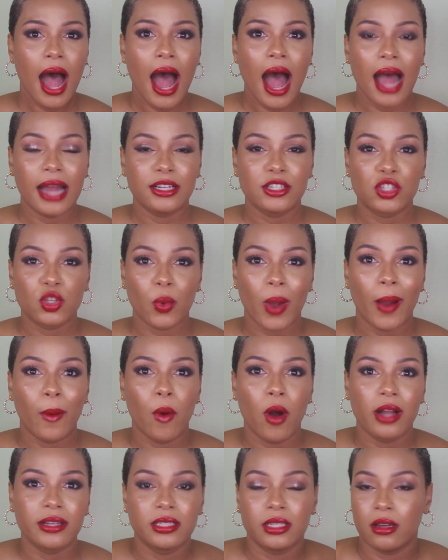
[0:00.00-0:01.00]
and so I
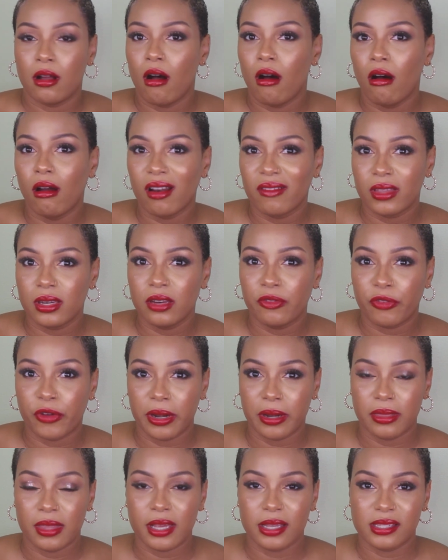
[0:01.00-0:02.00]
wanted all of the
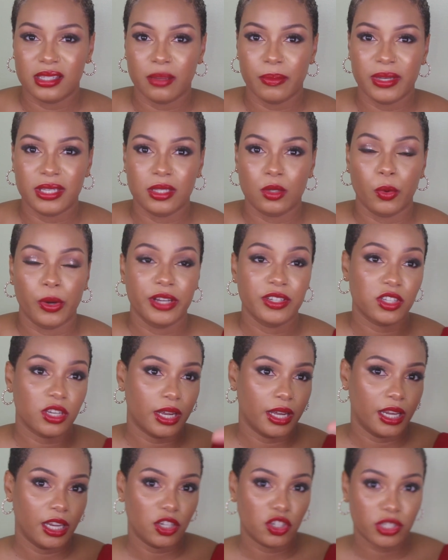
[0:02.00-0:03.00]
different things to be square. So
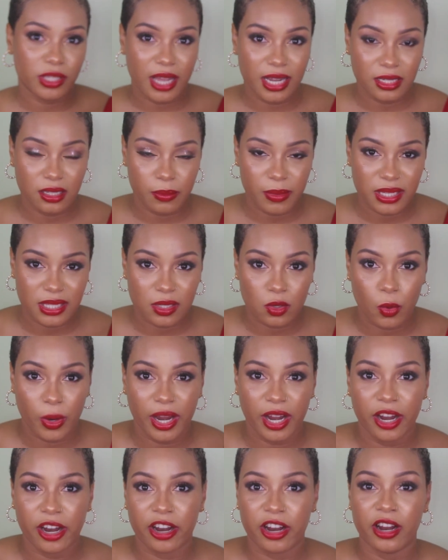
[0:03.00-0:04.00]
the hinges had to be
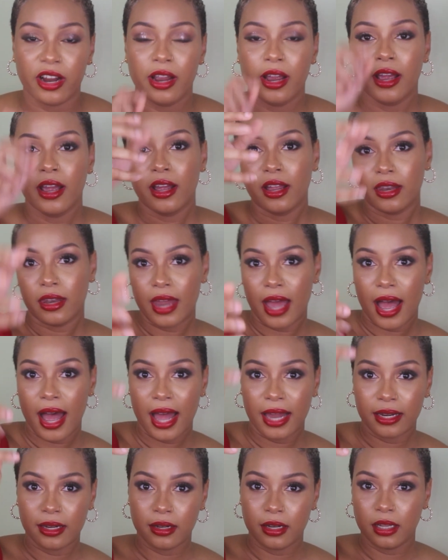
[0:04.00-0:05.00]
square, the
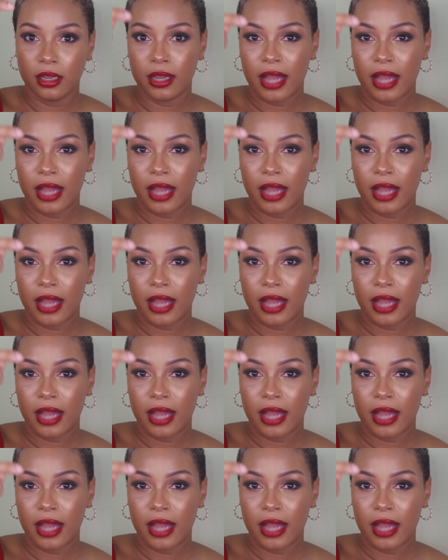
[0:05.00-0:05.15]
handle,